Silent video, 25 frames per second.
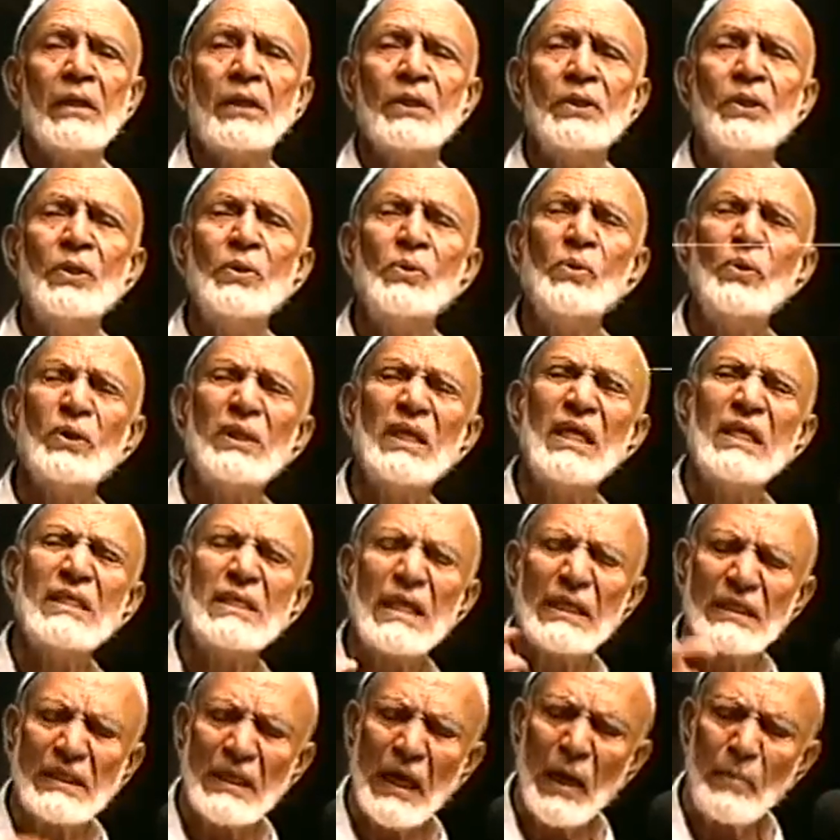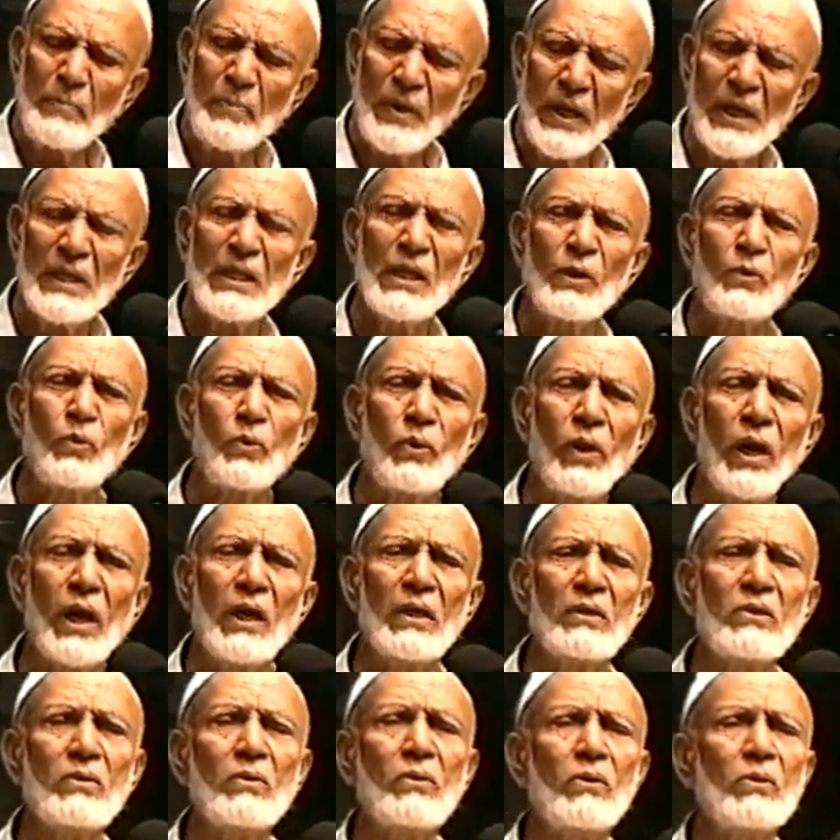You know there is a chapter in the
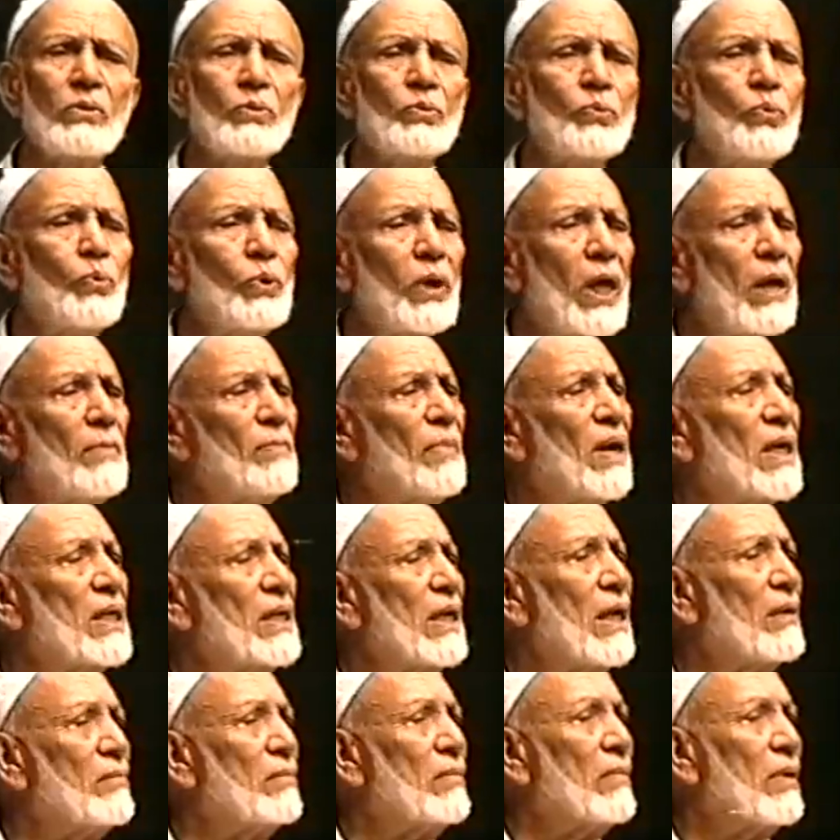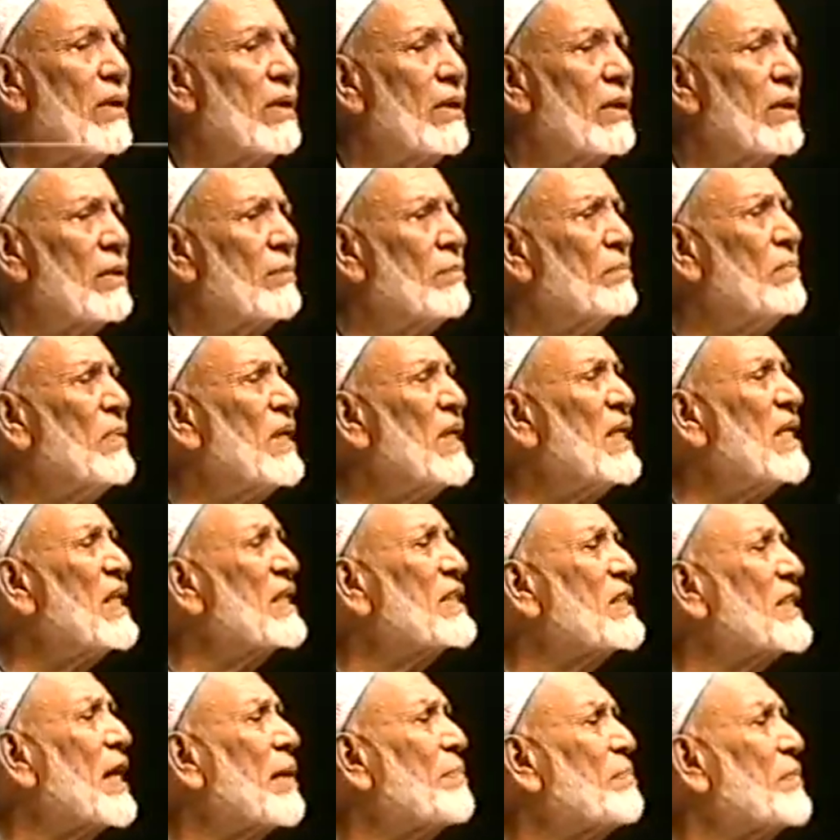Quran called Surah Maryam, meaning
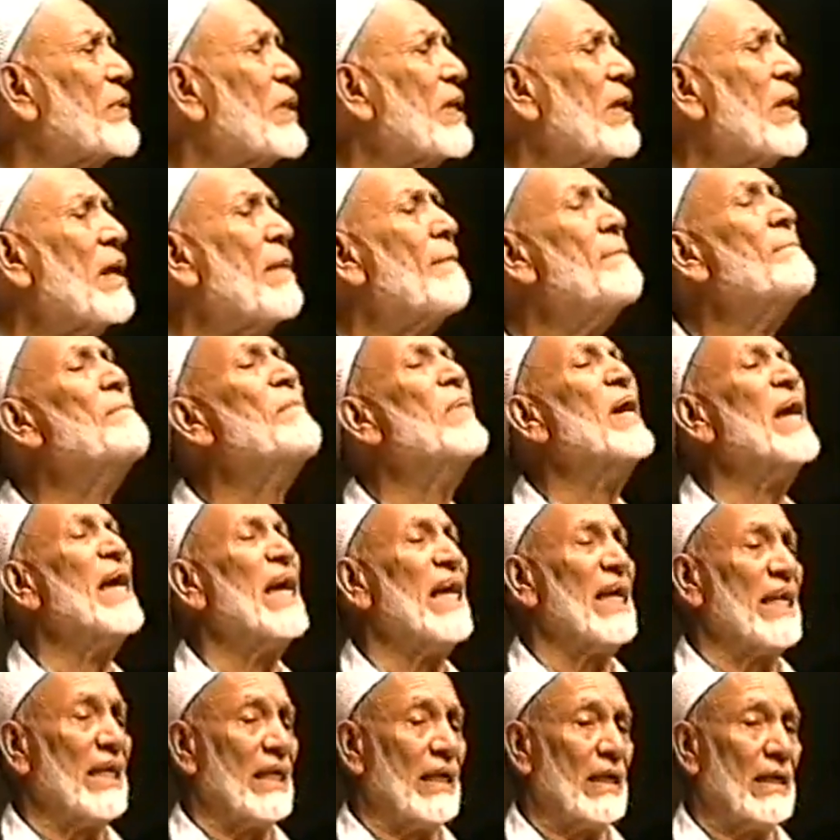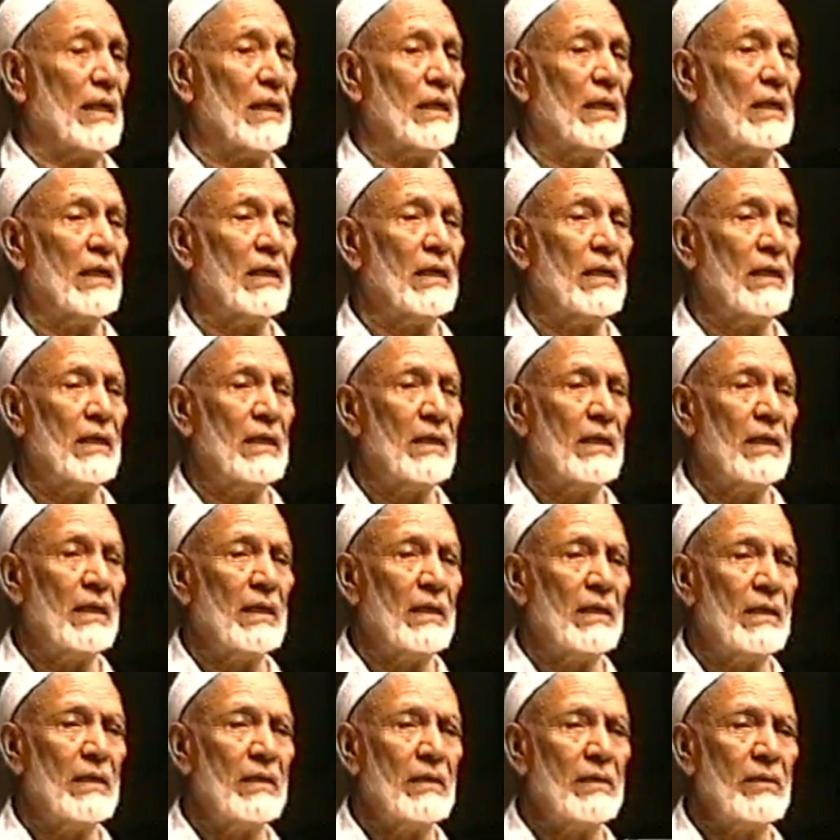chapter Mary.
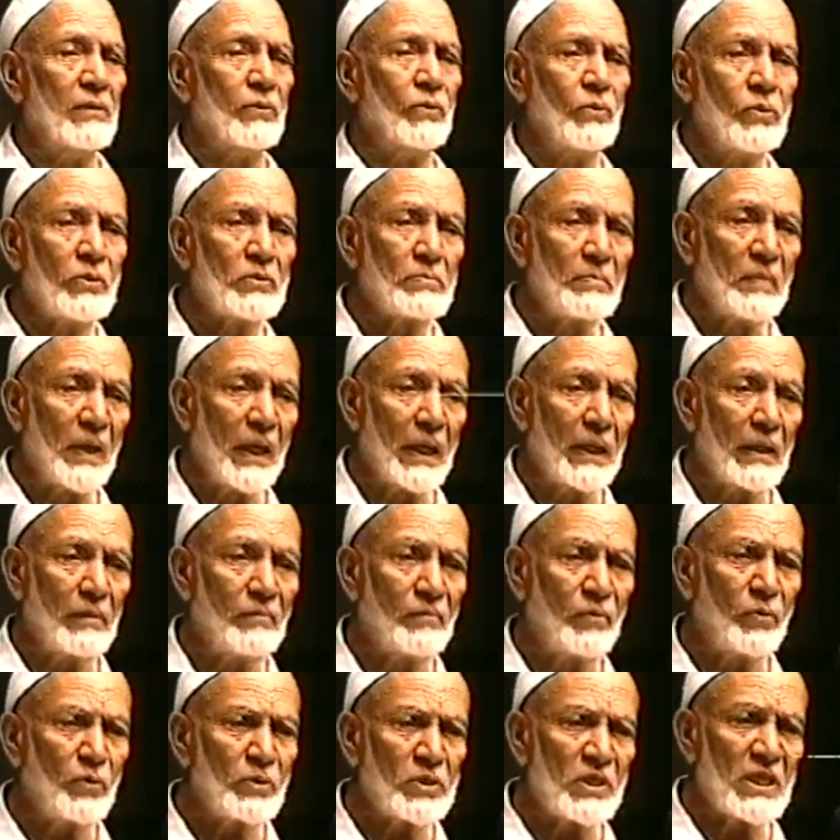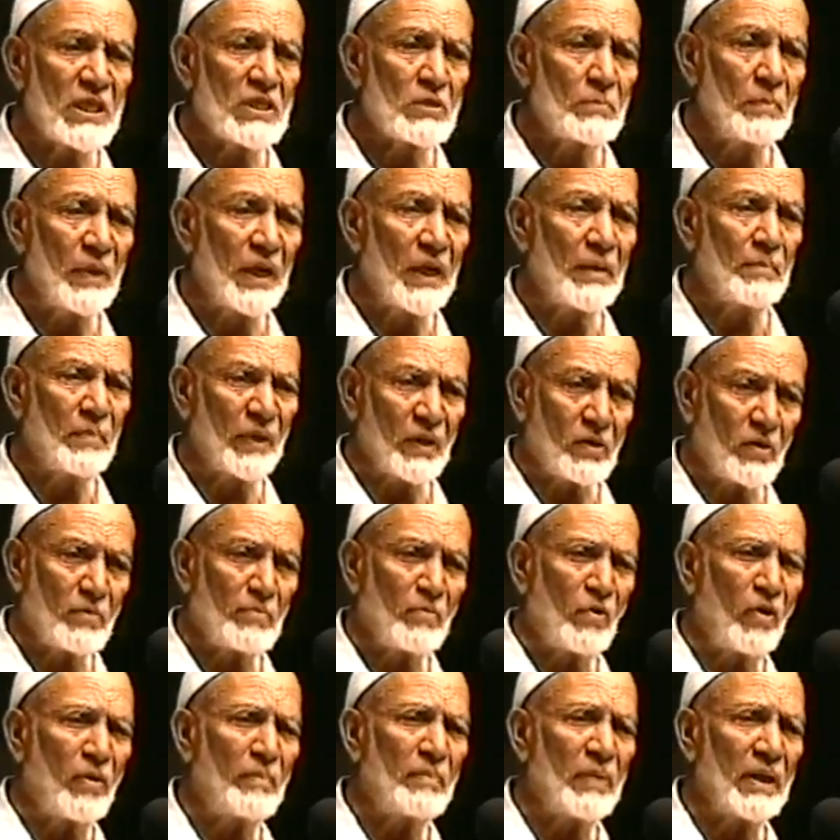Who's Mary? Who's this Mary? Mother of
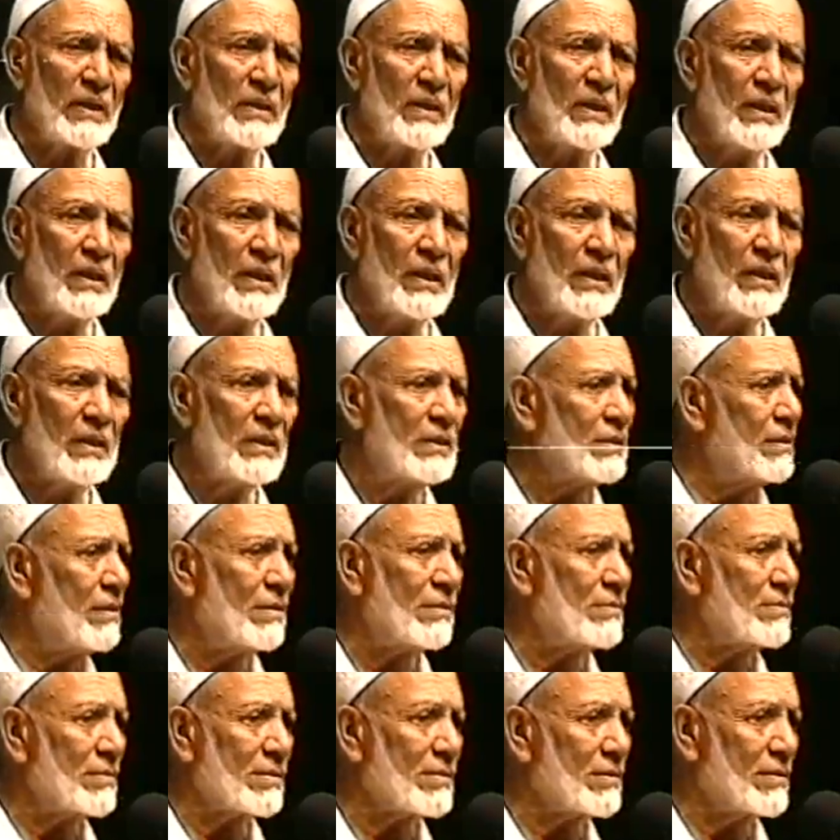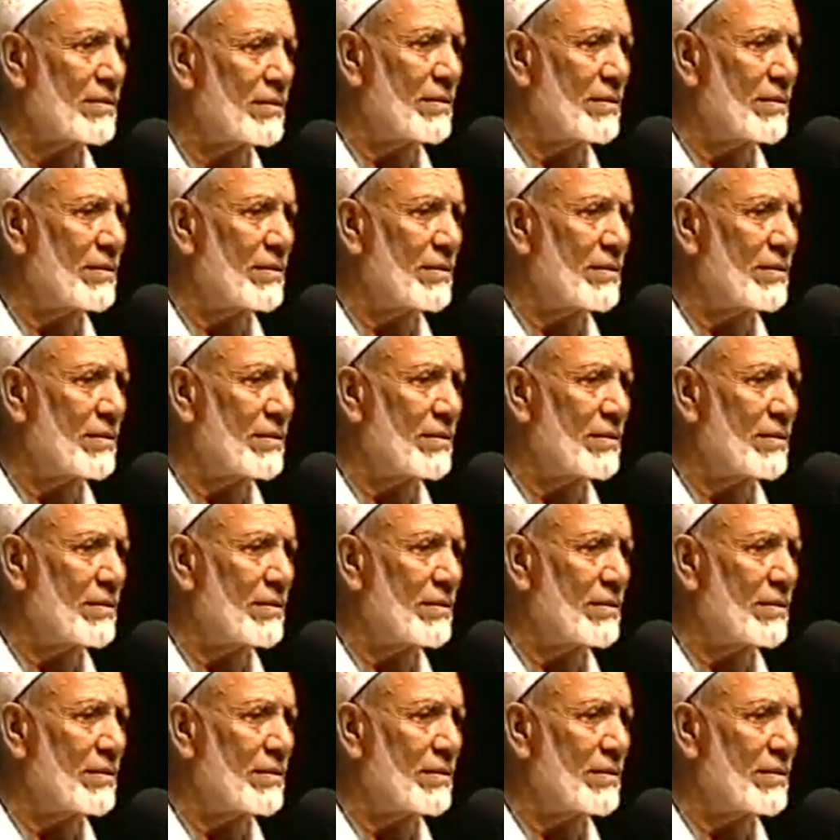Muhammad? No.